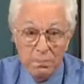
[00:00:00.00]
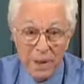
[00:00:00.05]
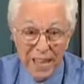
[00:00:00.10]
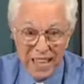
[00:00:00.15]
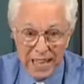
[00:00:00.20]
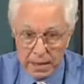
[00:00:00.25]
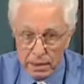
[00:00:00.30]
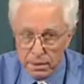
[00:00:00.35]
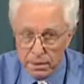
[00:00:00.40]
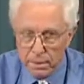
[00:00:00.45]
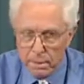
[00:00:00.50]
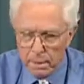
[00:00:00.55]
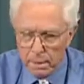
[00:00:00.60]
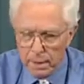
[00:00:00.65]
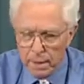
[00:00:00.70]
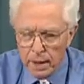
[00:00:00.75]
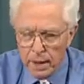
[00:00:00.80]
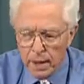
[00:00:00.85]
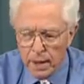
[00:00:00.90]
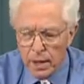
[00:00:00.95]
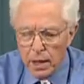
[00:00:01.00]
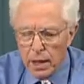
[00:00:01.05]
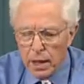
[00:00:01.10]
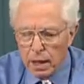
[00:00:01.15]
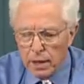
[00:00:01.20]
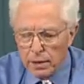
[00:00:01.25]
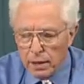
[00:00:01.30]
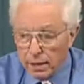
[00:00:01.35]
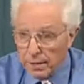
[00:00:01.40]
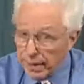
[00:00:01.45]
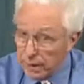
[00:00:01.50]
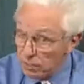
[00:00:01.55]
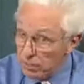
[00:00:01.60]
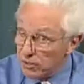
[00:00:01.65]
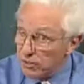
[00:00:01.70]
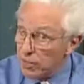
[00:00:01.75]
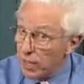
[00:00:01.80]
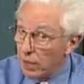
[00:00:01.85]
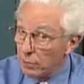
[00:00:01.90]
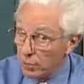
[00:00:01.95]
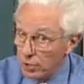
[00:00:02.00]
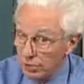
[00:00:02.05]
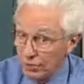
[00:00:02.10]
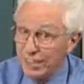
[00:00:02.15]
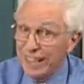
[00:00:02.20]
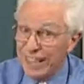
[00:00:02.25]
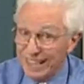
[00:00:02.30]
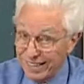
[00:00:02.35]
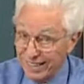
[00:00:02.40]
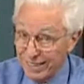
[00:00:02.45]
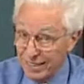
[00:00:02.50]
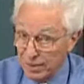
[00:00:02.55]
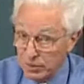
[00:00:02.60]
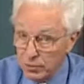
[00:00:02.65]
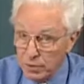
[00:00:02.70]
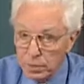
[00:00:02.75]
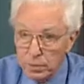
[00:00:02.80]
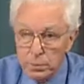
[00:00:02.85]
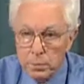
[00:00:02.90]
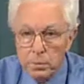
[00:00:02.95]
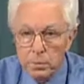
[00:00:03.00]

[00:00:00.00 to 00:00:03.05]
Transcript: made. Now, that may sound ridiculous,